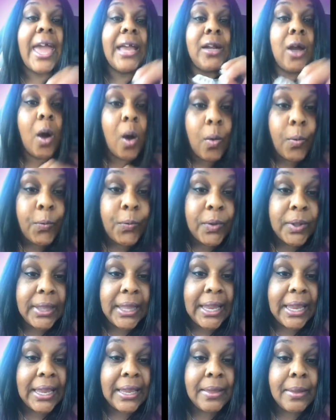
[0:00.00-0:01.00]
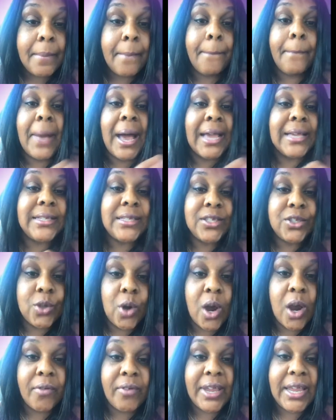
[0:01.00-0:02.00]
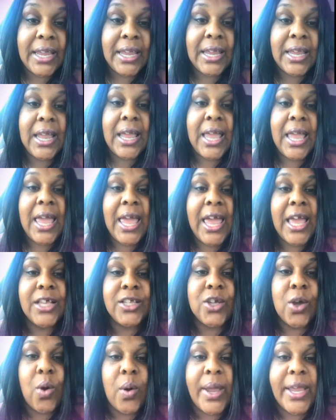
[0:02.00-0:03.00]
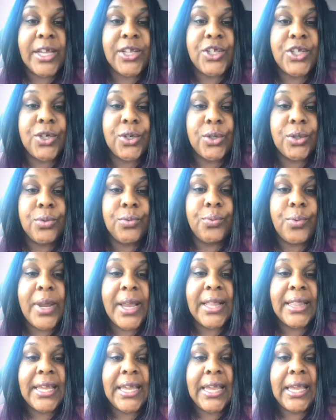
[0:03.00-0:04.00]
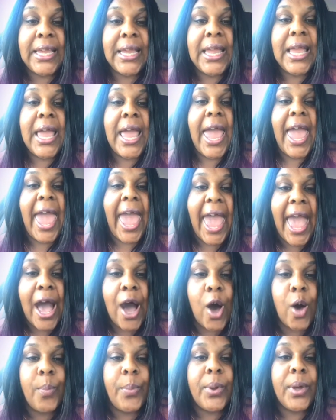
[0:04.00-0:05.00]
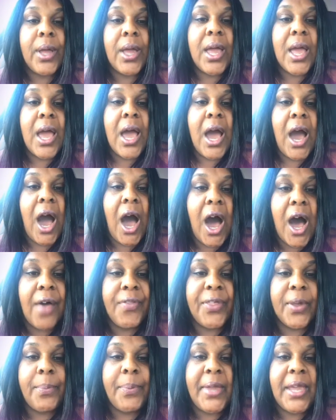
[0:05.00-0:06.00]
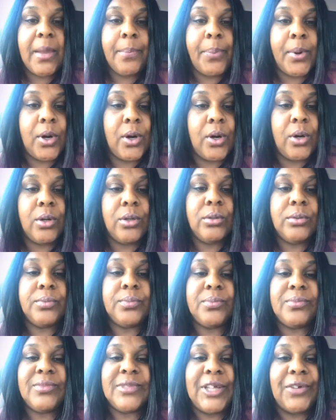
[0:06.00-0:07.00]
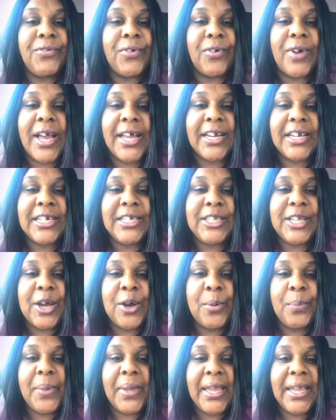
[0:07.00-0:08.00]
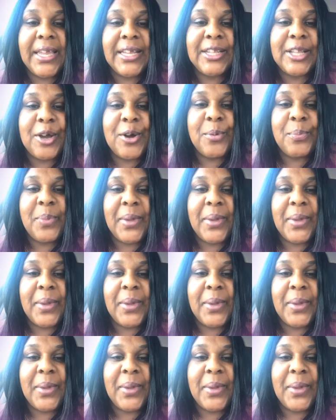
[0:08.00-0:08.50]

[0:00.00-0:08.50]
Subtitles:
and hopefully my story is going to really help other people. Veronica, don't be